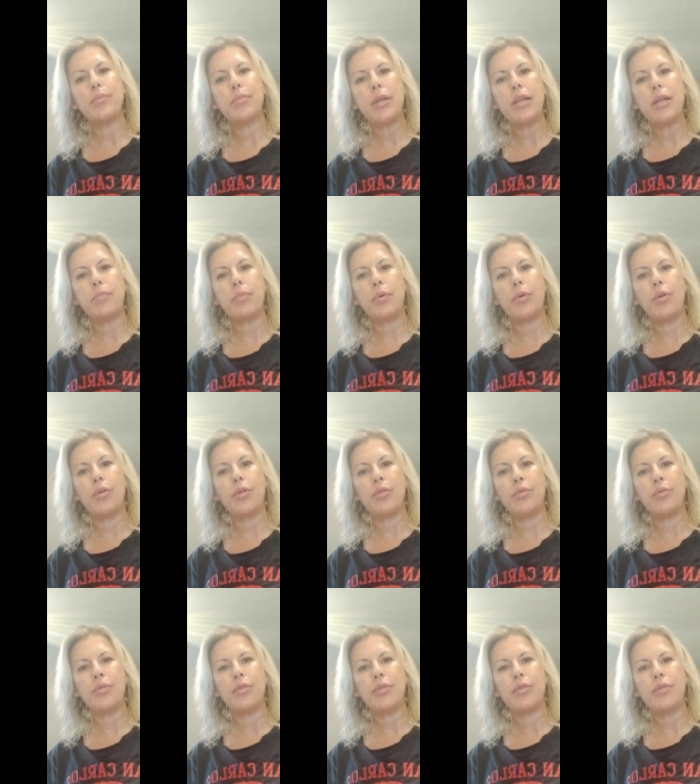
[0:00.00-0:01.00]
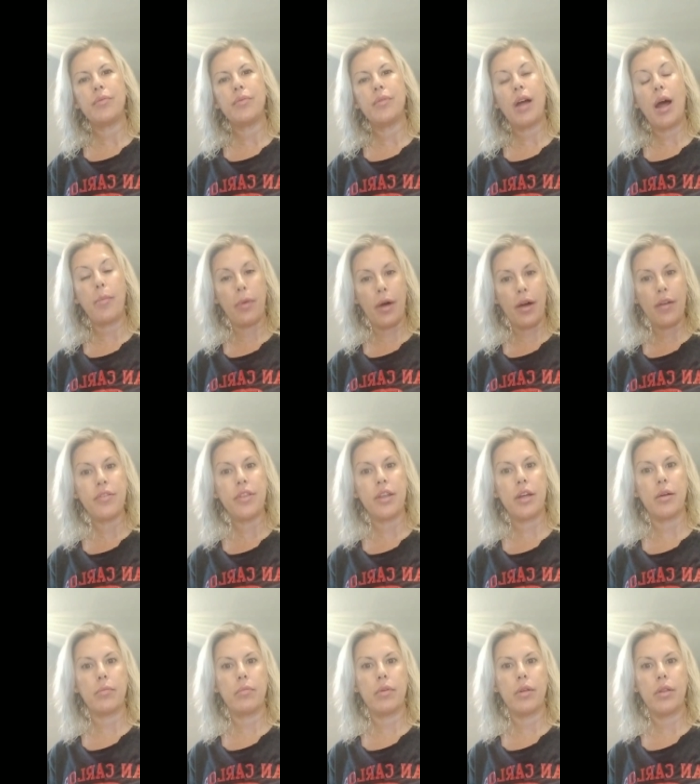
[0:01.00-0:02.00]
people above
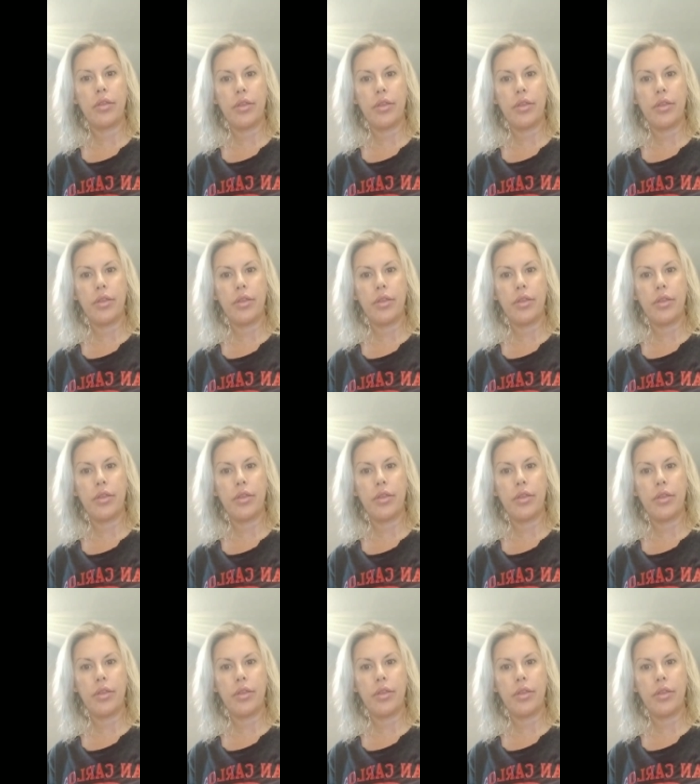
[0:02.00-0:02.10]
them,